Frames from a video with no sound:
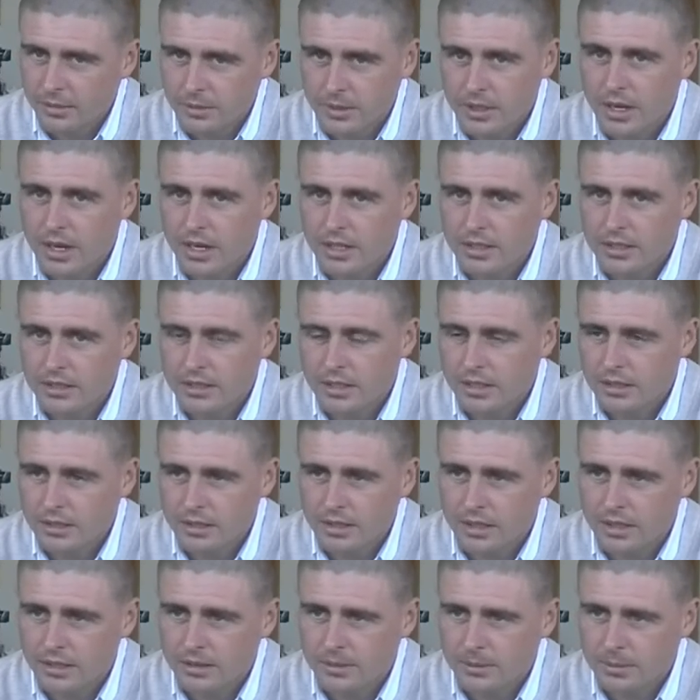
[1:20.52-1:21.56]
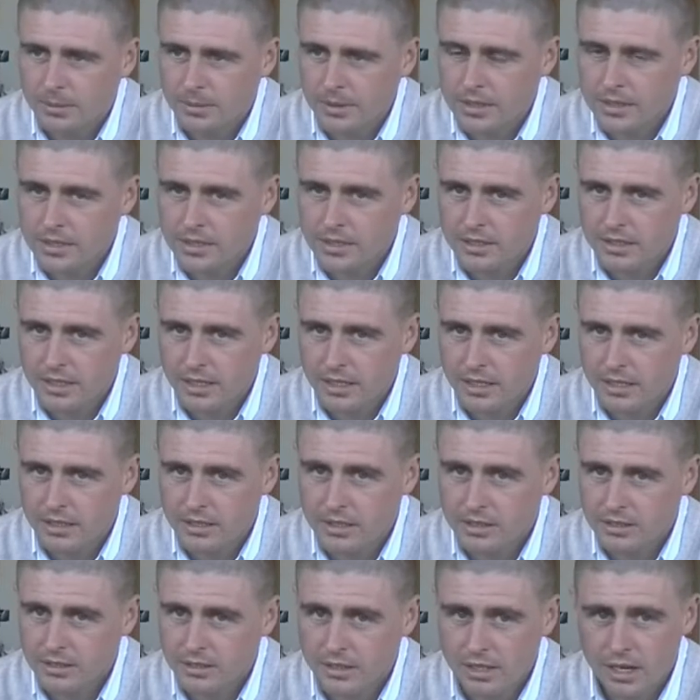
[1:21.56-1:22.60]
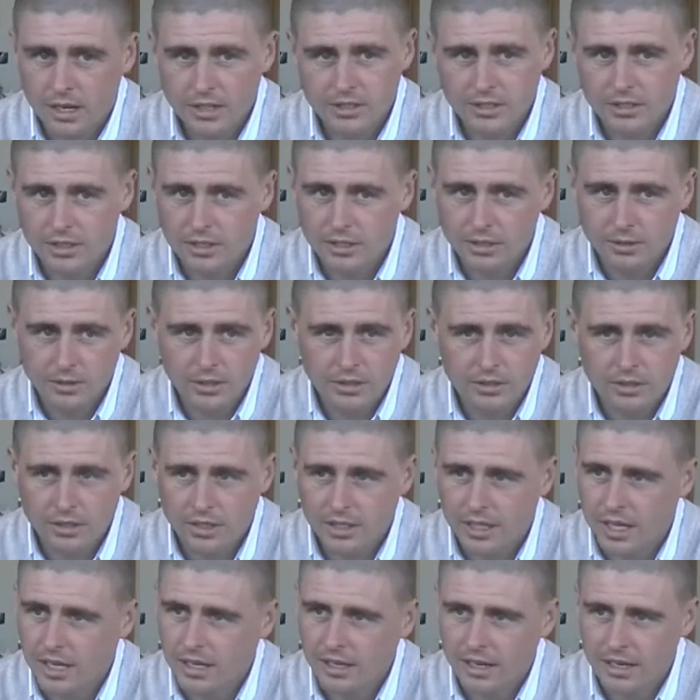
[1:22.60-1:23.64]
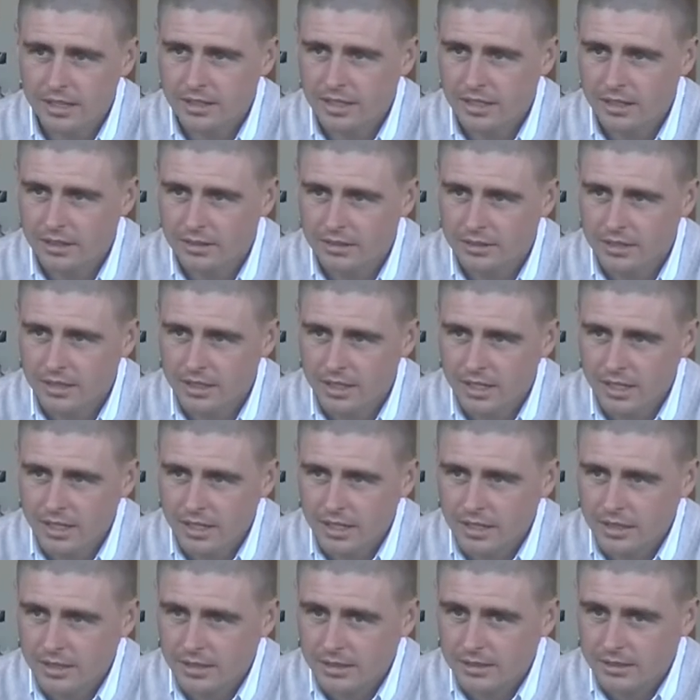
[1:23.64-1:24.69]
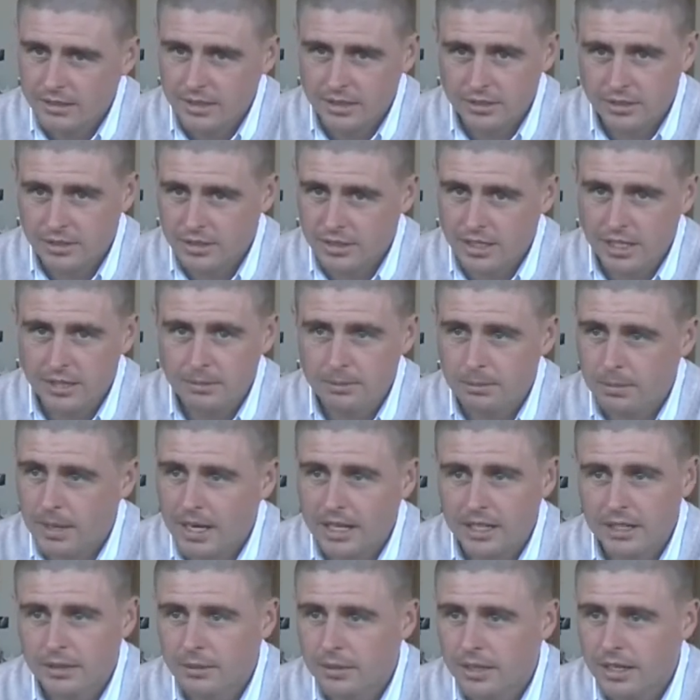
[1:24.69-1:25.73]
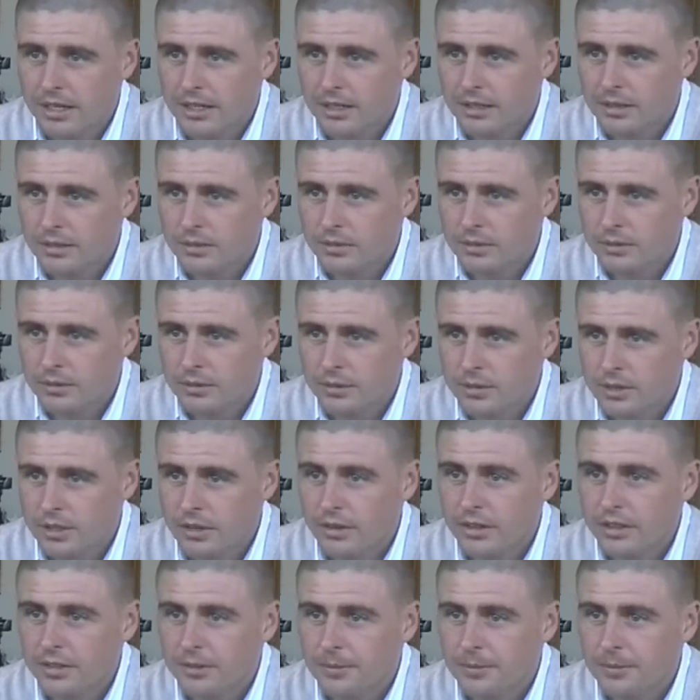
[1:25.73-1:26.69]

No, it's not, no. But as I say, you've got to get your head down and just keep batting away. Sorry?